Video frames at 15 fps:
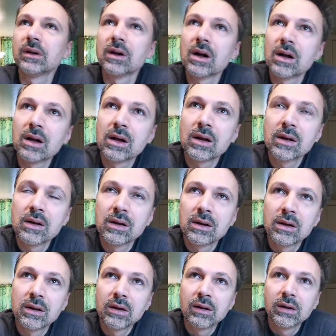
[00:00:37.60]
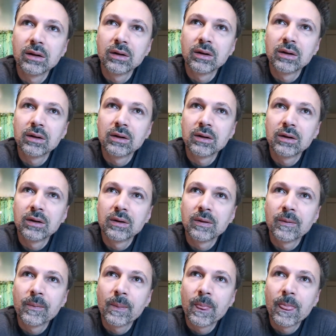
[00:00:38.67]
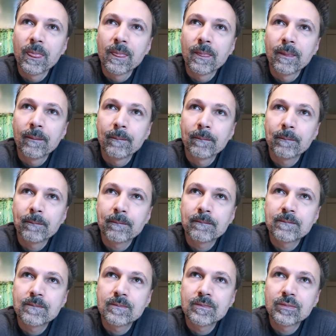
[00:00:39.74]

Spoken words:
Nobody speaks.